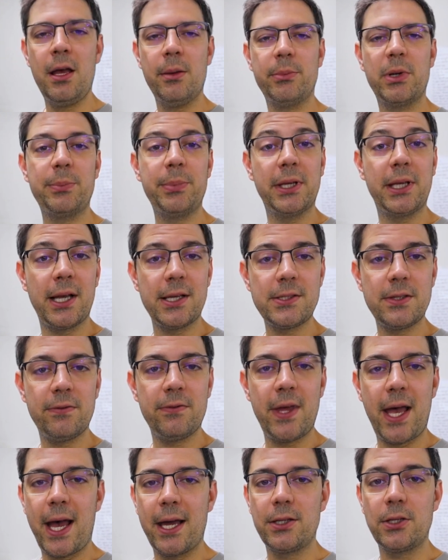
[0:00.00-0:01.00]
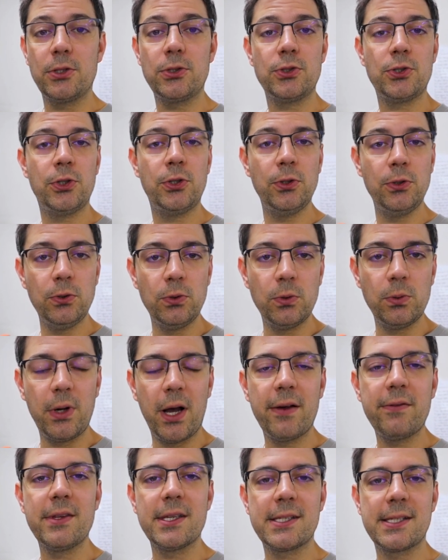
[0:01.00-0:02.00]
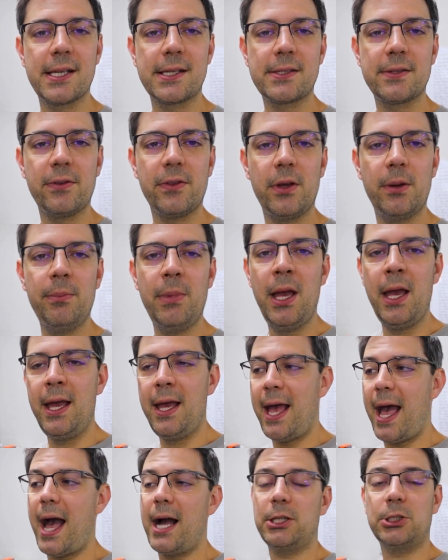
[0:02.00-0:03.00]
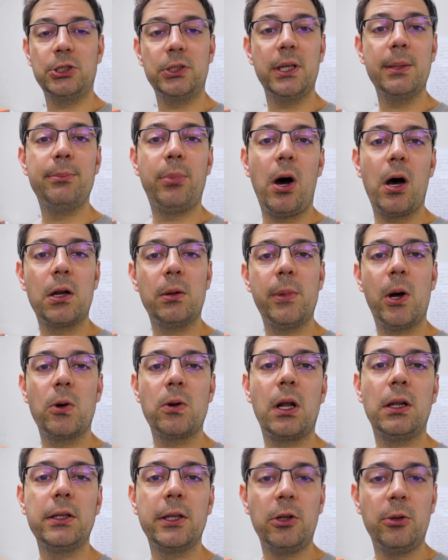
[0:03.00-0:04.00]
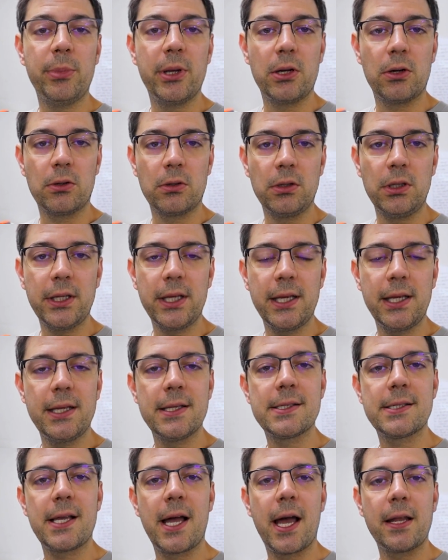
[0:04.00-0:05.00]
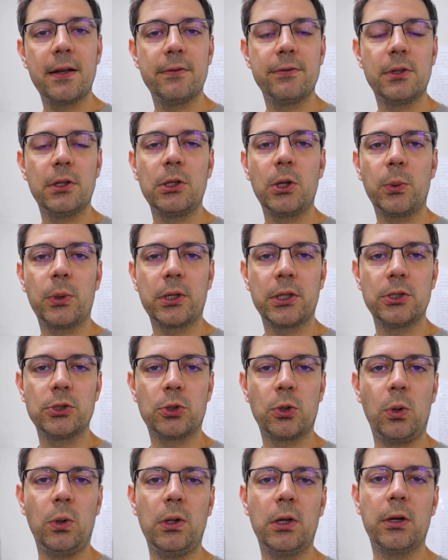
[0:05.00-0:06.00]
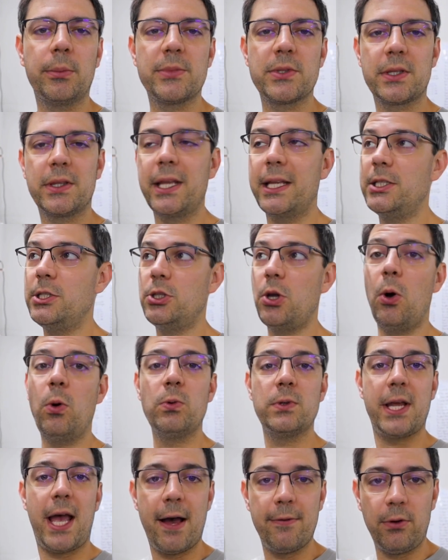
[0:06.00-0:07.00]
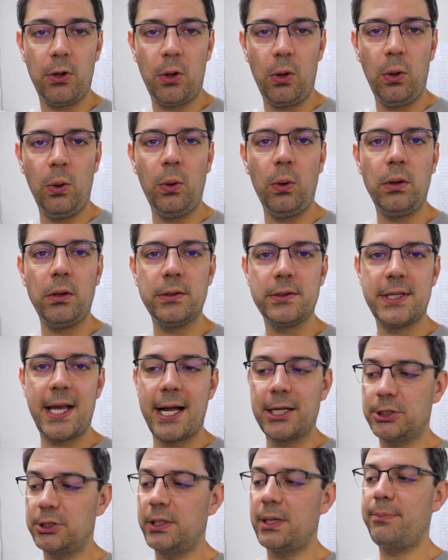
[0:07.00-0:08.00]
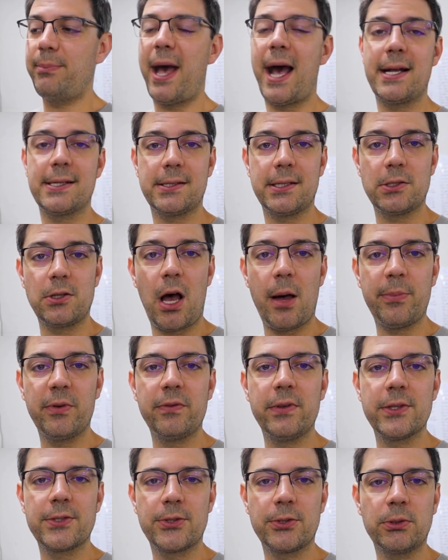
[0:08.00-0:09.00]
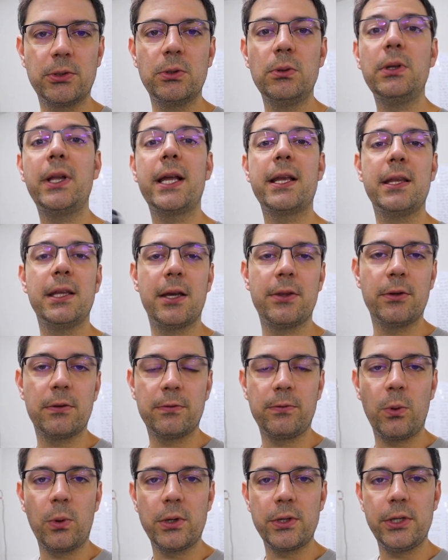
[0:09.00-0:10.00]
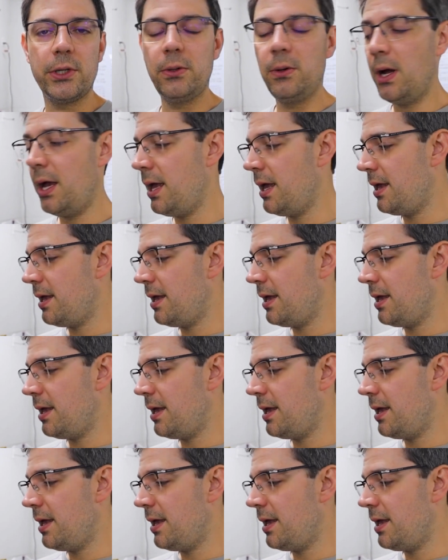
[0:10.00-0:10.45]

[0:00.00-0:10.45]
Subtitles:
But because of that, 2 of the 6 of them actually bottom out a little bit early inside of the lower control arms. They don't have a hole to actually pass the top of this through like the other 4 do.